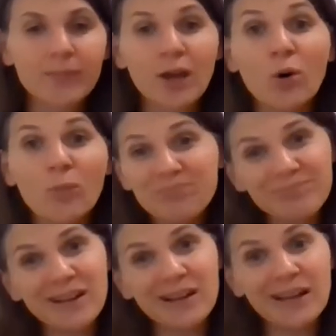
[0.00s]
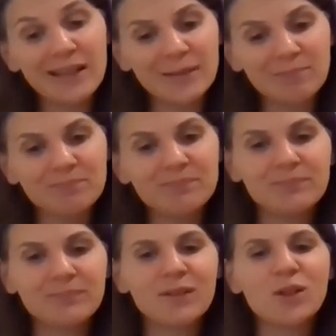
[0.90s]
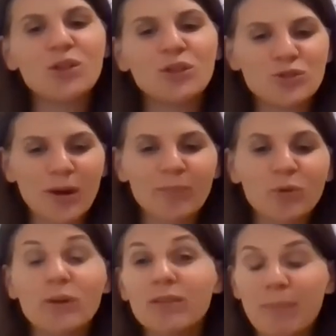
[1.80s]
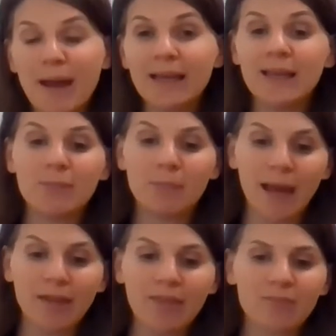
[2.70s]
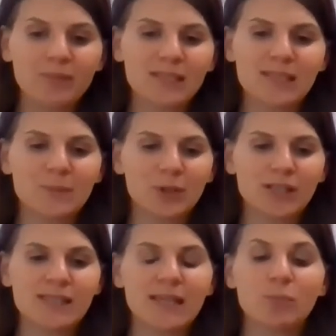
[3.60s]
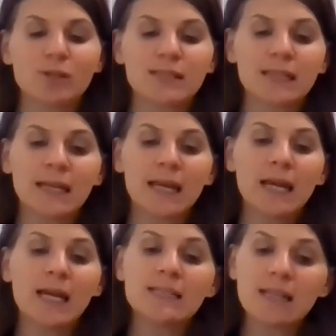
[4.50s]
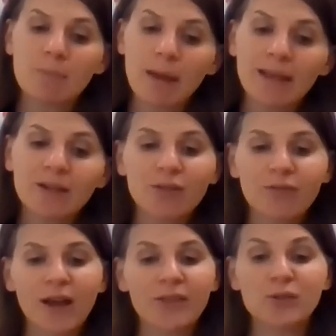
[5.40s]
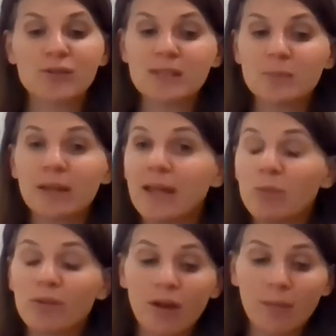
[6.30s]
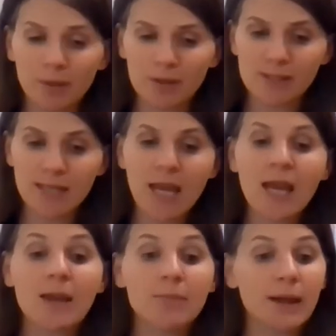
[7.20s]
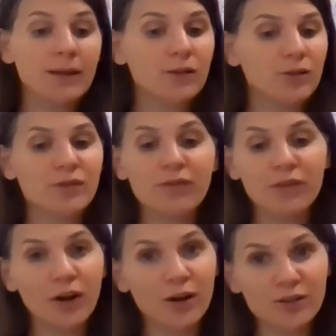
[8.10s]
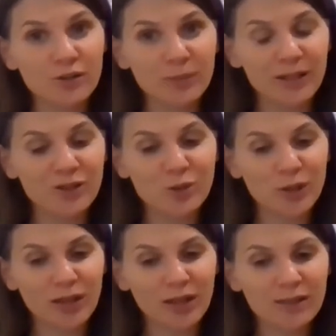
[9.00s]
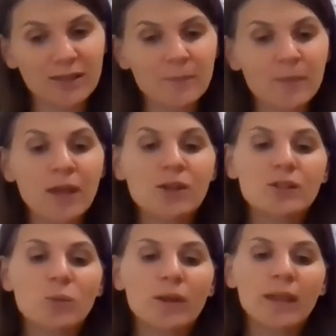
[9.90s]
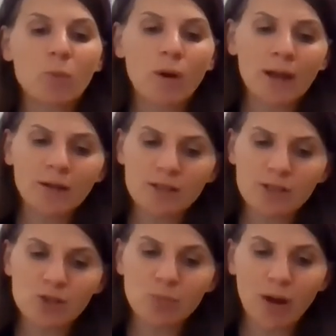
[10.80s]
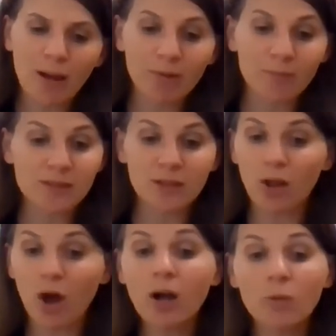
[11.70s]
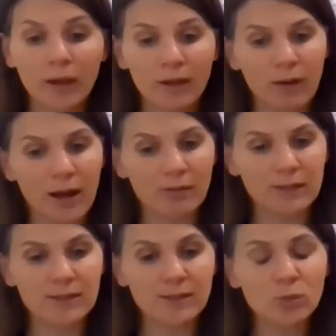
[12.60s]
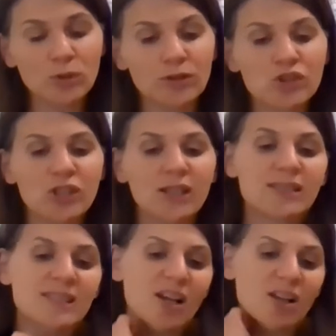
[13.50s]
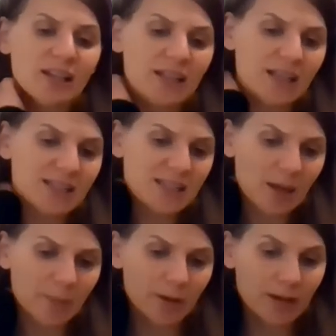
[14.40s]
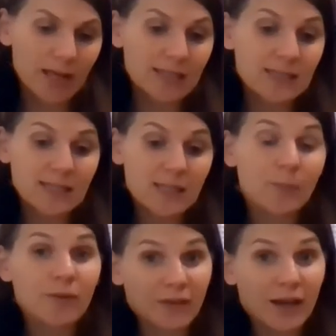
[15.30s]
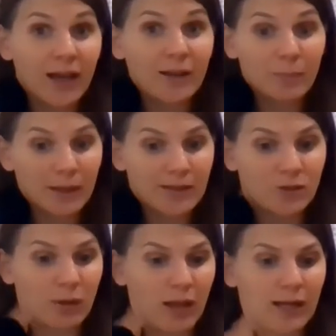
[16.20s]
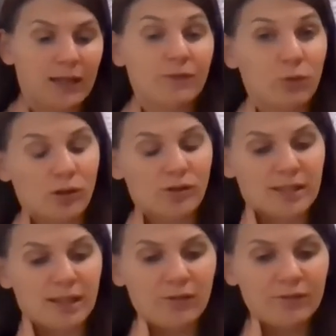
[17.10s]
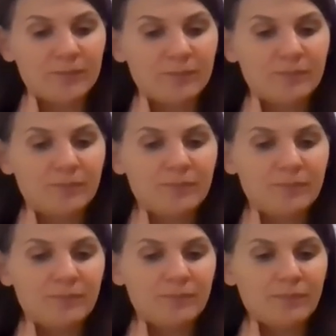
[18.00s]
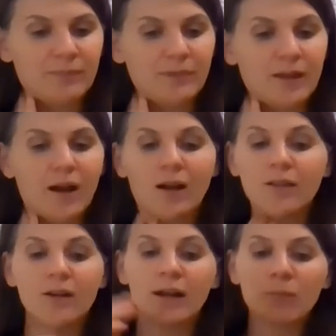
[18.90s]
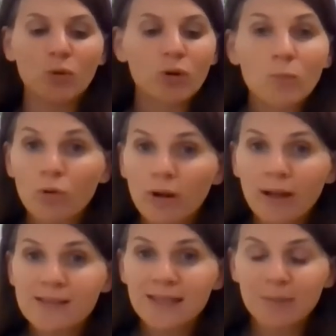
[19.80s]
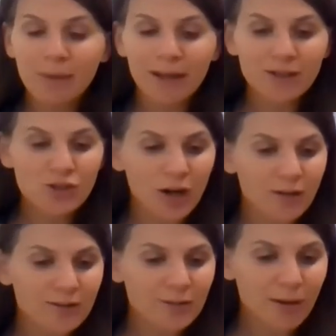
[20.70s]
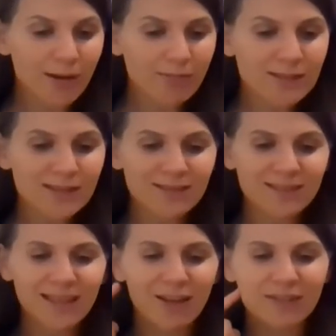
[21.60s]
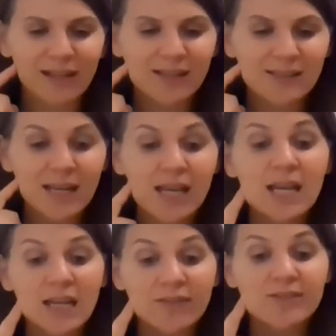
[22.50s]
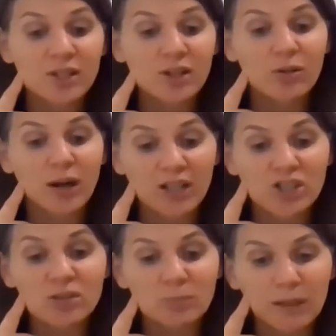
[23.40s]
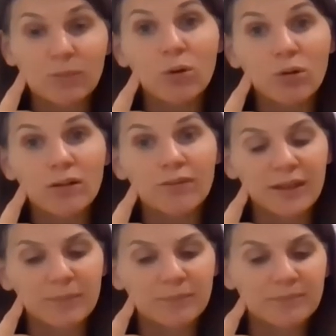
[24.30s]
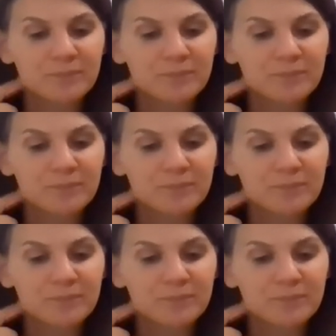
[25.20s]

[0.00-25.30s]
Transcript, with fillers: Oh, I am, the trouble with Meg and math, Mrs. Murray said briskly, is that Meg and her father used to play with numbers, and Meg learned far too many shortcuts. So when they want her to do problems the long way around at school, she gets sullen and stubborn and sets up a fine mental block for herself. Are there any more morons like Meg and Charles around? Calvin asked. If so, I should meet more of them.